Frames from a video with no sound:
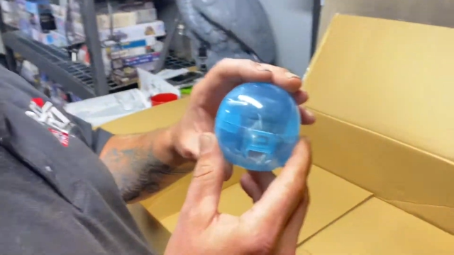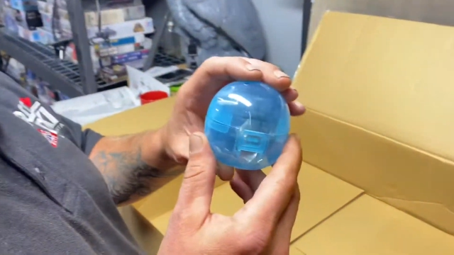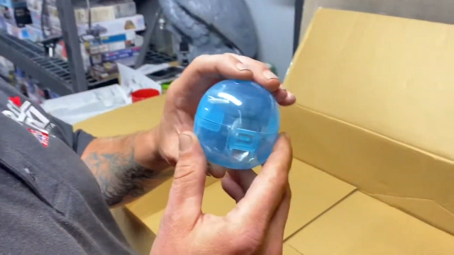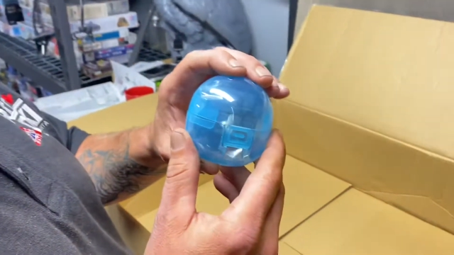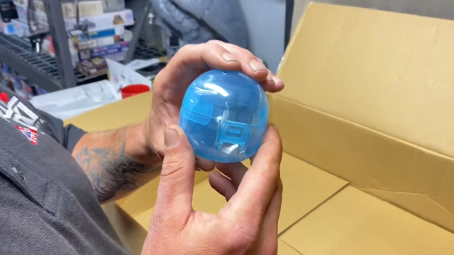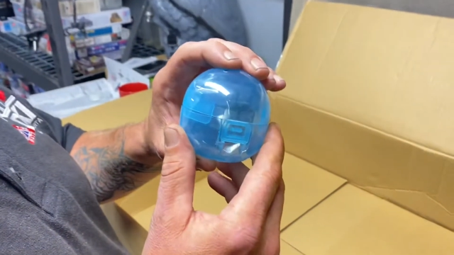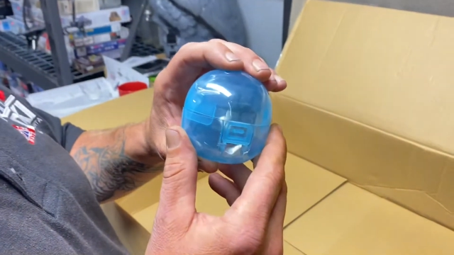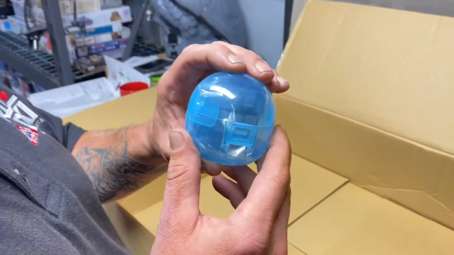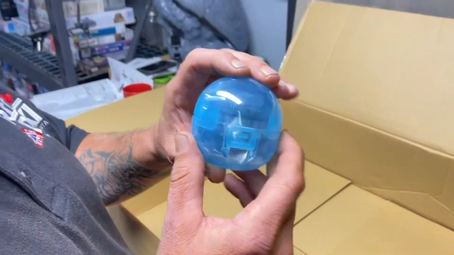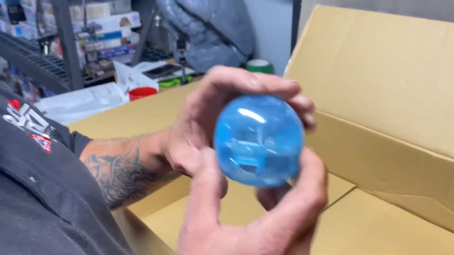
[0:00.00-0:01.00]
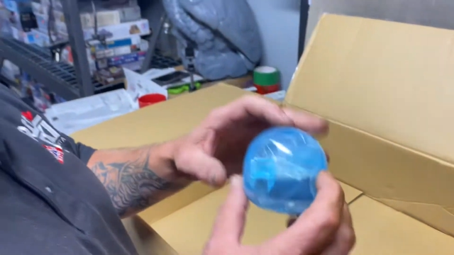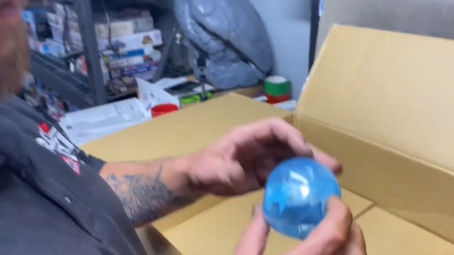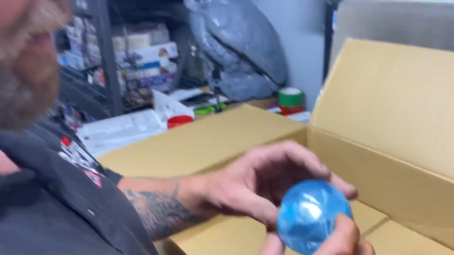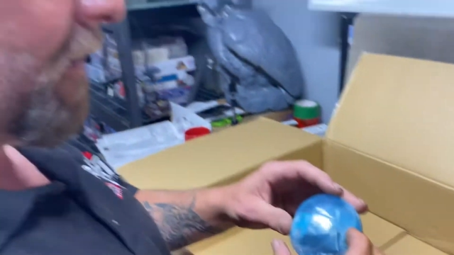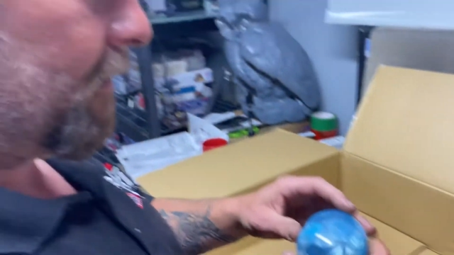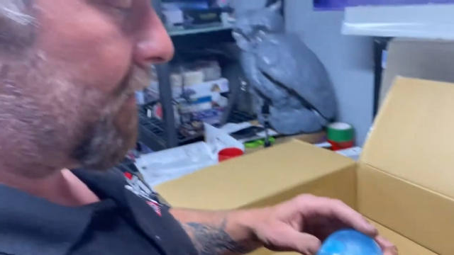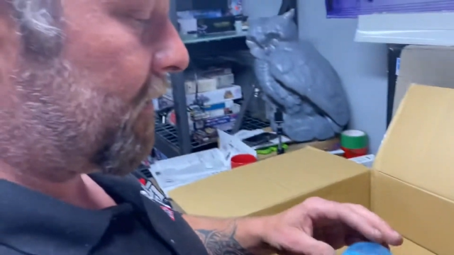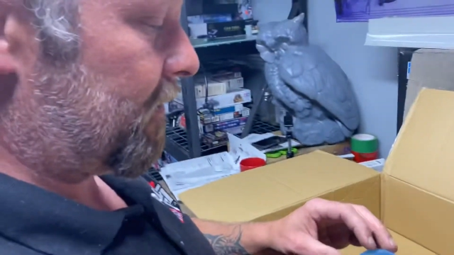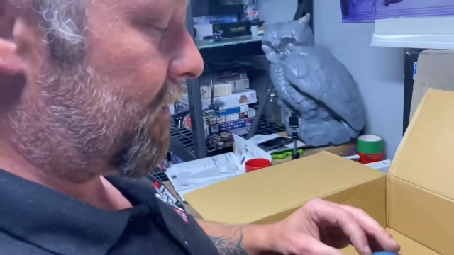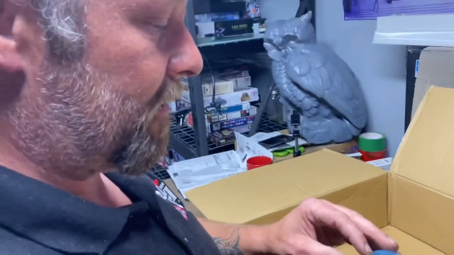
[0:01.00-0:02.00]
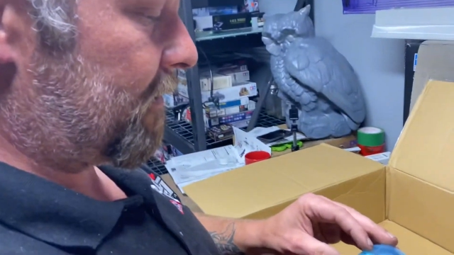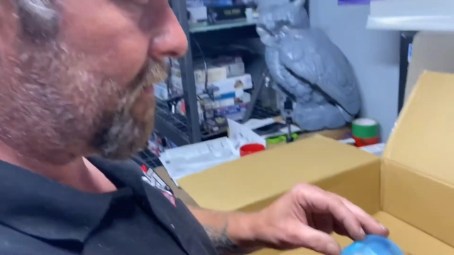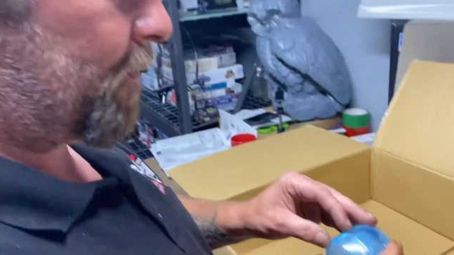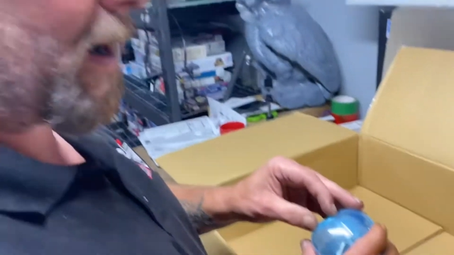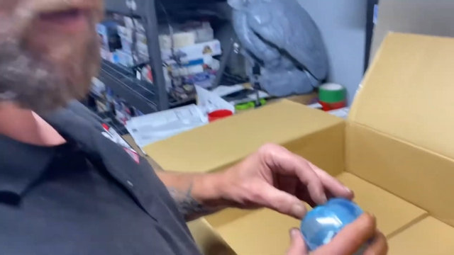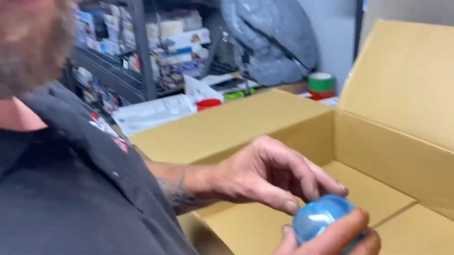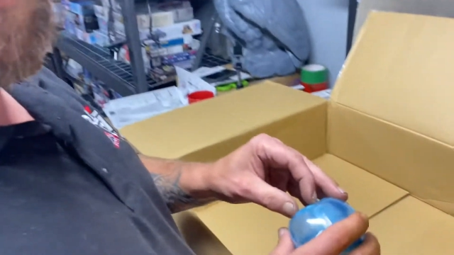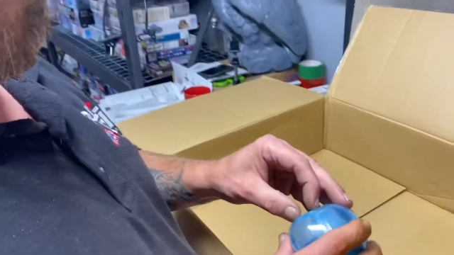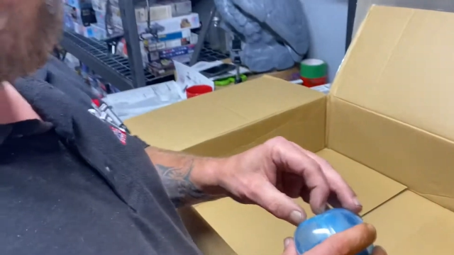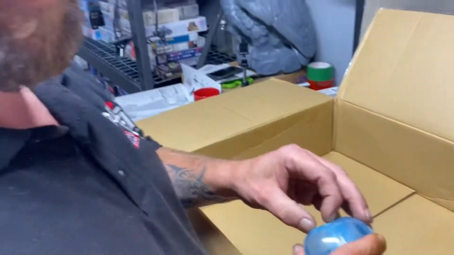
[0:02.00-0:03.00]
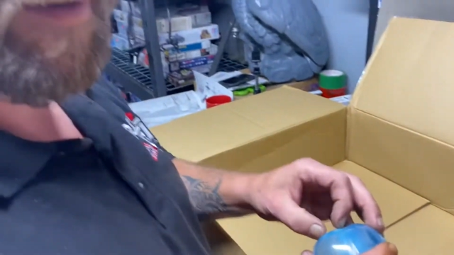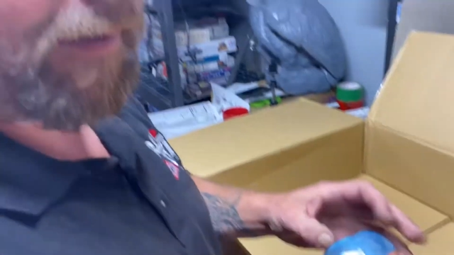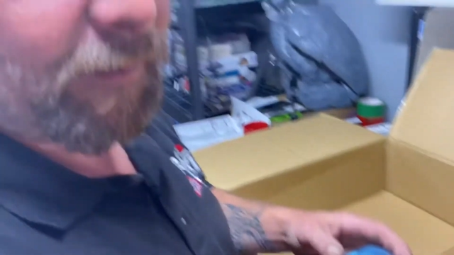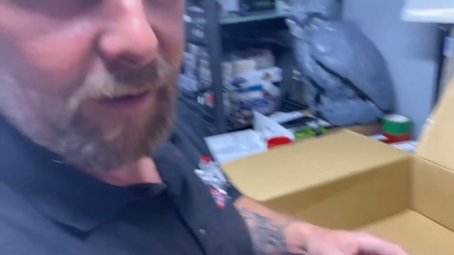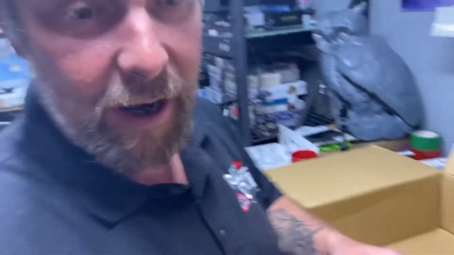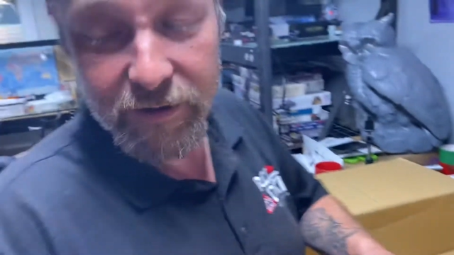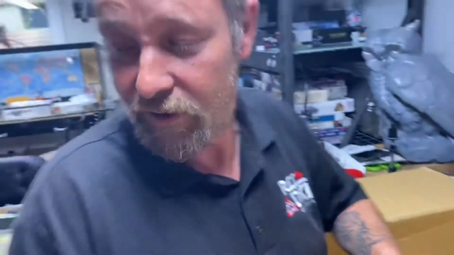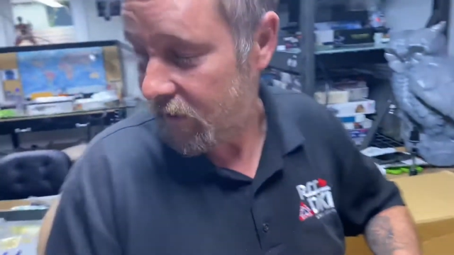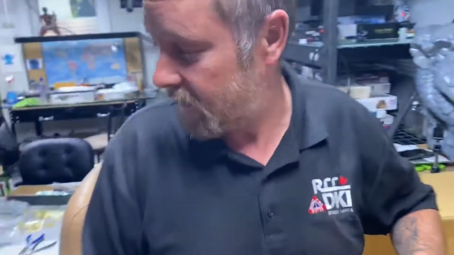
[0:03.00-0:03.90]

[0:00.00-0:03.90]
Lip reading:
Nobody's mouth can be seen.